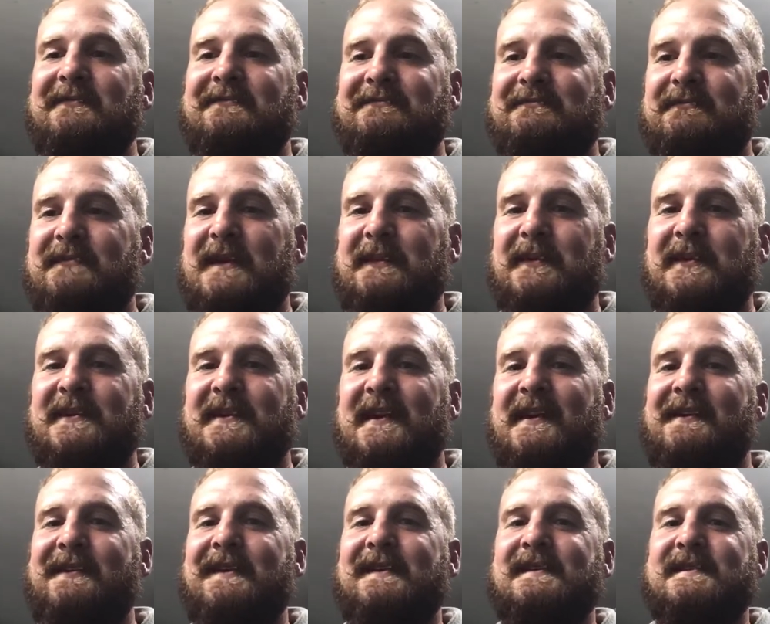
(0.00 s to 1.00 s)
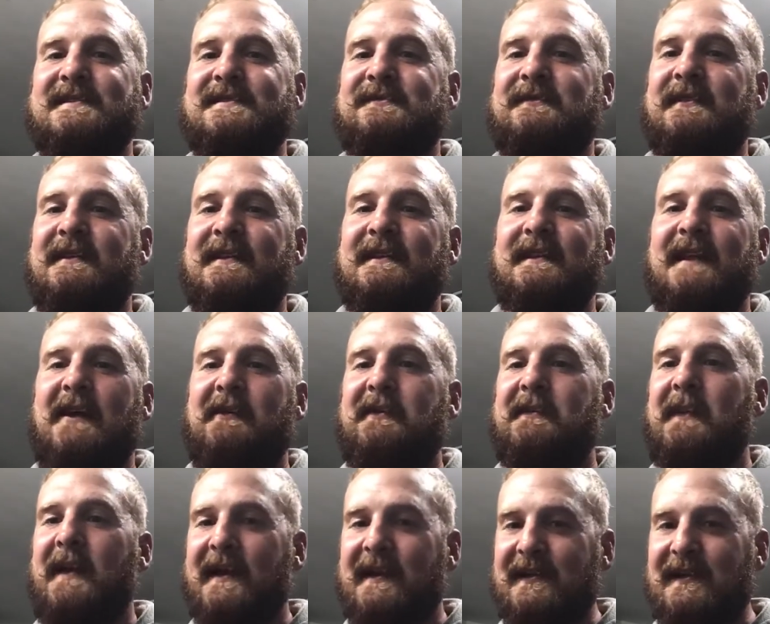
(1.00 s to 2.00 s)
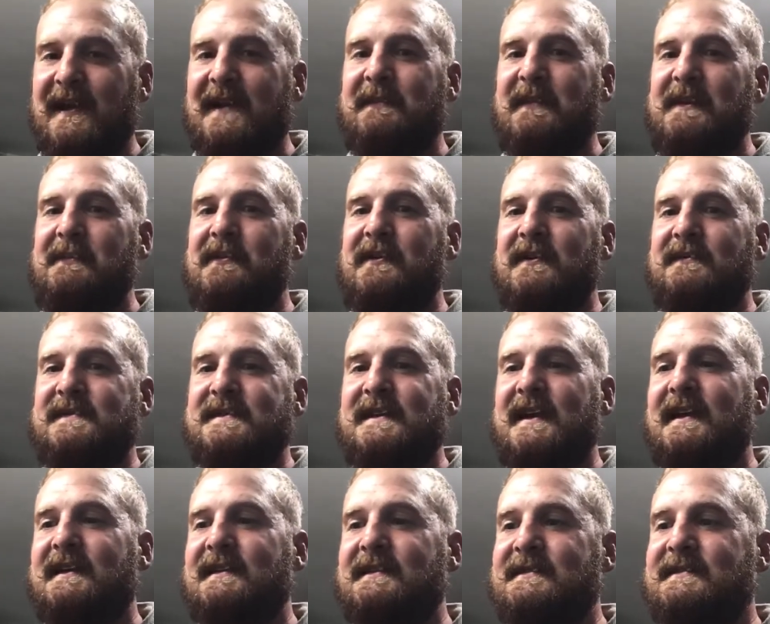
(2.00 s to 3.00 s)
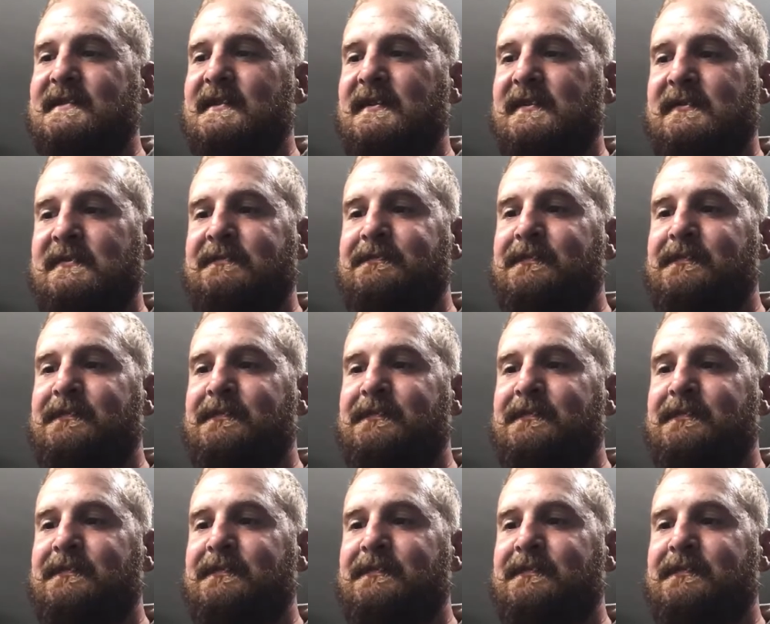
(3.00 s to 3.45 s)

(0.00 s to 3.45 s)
people in the gun industry, and that would make a lot of people upset. So,